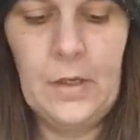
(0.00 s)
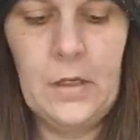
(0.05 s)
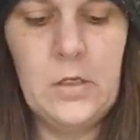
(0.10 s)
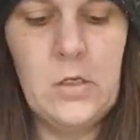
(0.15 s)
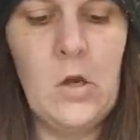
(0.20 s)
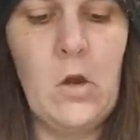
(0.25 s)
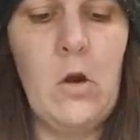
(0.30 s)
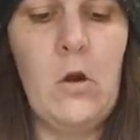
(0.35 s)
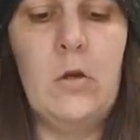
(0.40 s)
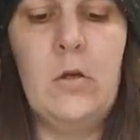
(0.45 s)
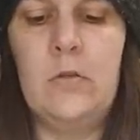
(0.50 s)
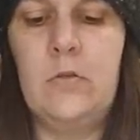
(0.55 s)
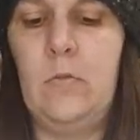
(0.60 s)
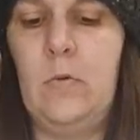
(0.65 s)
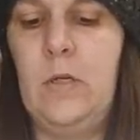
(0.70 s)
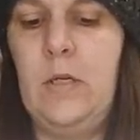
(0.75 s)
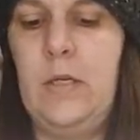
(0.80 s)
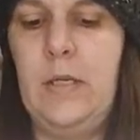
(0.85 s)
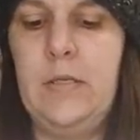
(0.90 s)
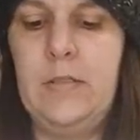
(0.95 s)
yarn is
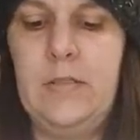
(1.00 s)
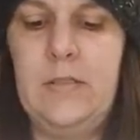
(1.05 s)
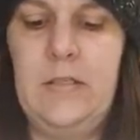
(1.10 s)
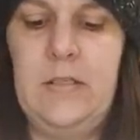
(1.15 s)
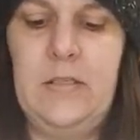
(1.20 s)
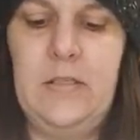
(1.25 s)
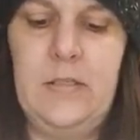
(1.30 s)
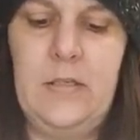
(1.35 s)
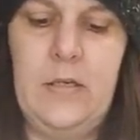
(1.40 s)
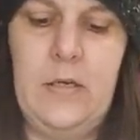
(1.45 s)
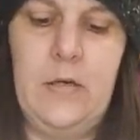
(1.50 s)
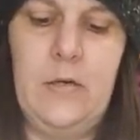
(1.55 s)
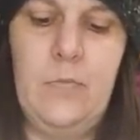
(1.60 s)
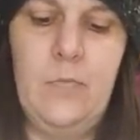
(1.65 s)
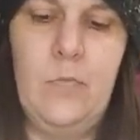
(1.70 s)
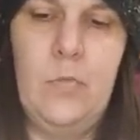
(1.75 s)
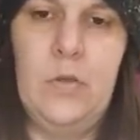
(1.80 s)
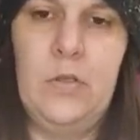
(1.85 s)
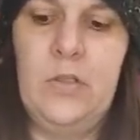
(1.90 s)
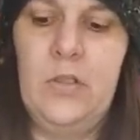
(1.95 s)
what it is, this uh,
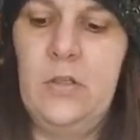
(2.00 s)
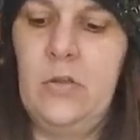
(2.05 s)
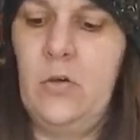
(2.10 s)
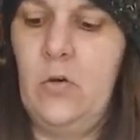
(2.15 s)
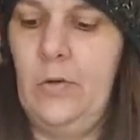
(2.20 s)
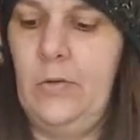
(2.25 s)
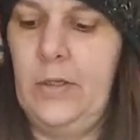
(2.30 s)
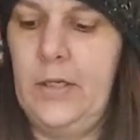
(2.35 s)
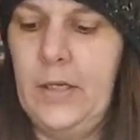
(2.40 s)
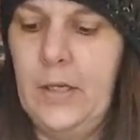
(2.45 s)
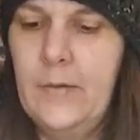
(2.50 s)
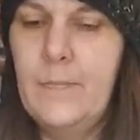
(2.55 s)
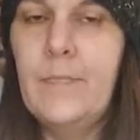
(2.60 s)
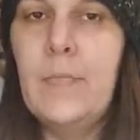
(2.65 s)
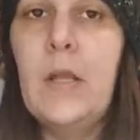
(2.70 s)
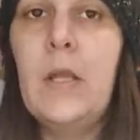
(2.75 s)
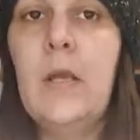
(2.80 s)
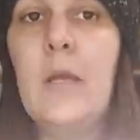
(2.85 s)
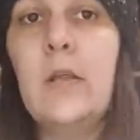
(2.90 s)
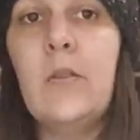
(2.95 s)
acrylic.
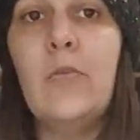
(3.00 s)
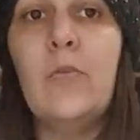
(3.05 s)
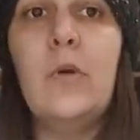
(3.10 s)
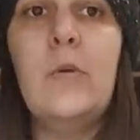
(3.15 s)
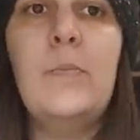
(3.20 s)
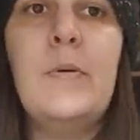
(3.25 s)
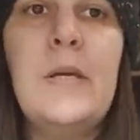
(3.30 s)
And three